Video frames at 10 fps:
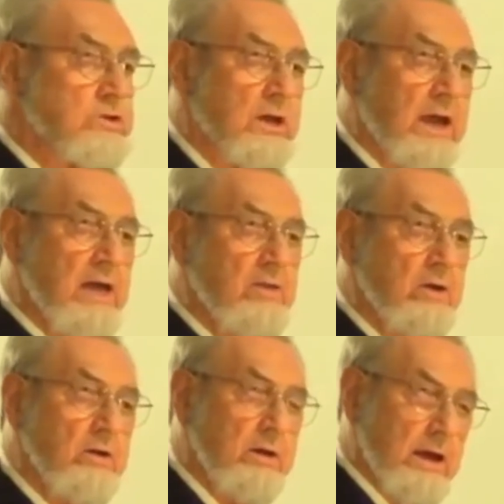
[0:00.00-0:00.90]

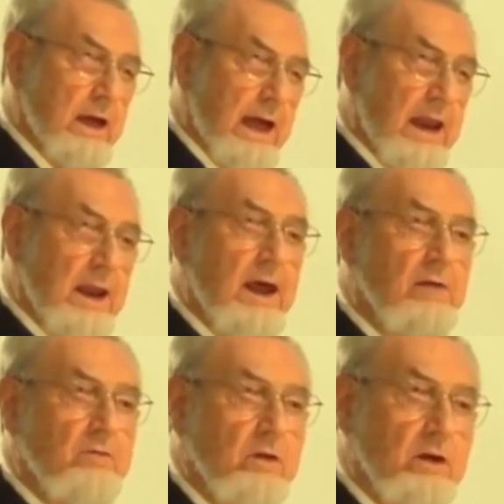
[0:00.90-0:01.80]
together at an
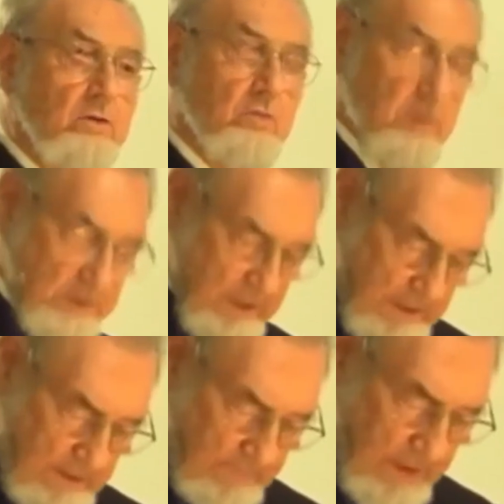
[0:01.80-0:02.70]

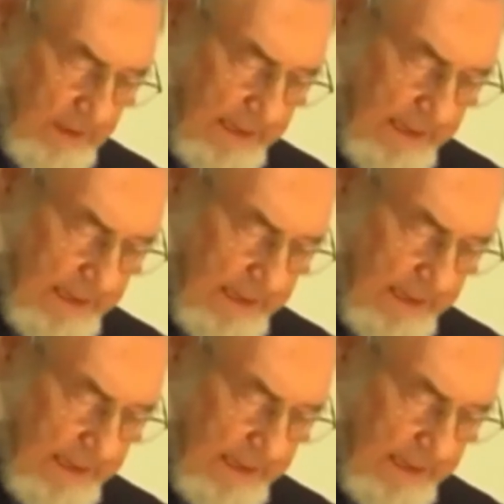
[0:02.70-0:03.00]
ever-increasing and